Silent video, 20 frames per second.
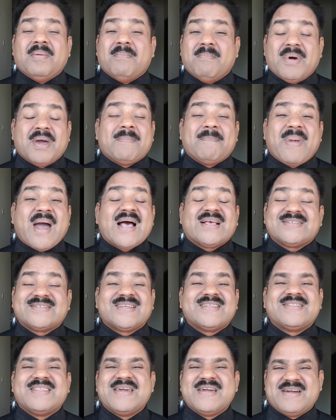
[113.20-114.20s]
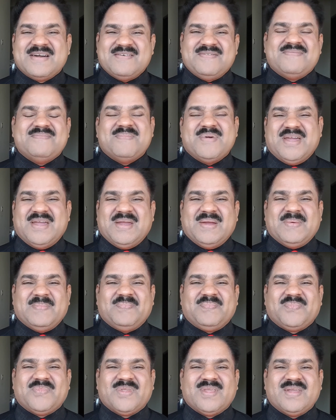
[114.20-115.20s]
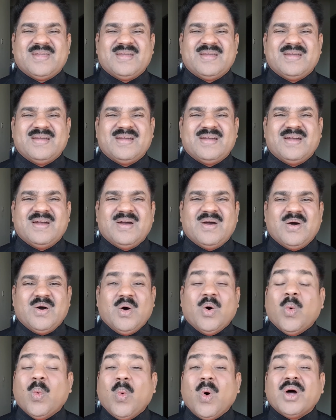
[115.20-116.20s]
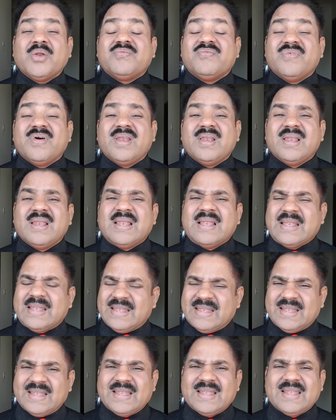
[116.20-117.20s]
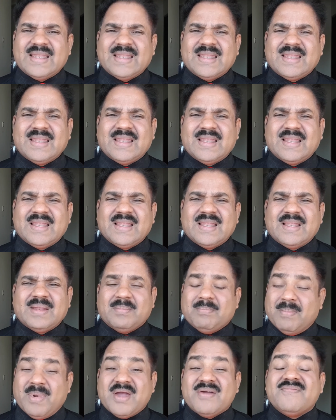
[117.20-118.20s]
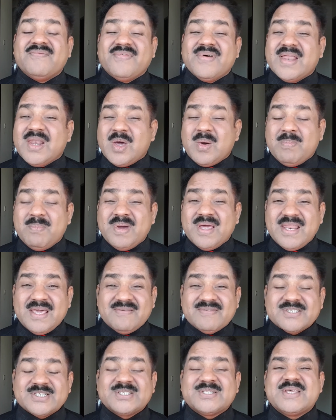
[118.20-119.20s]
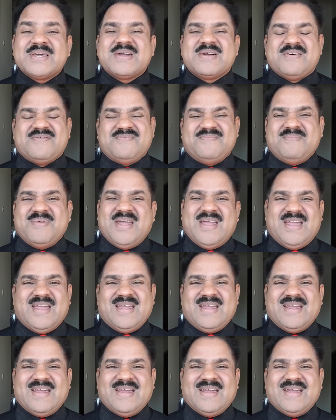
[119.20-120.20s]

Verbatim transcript: my pastor think of me? What will my fellow believers think of me?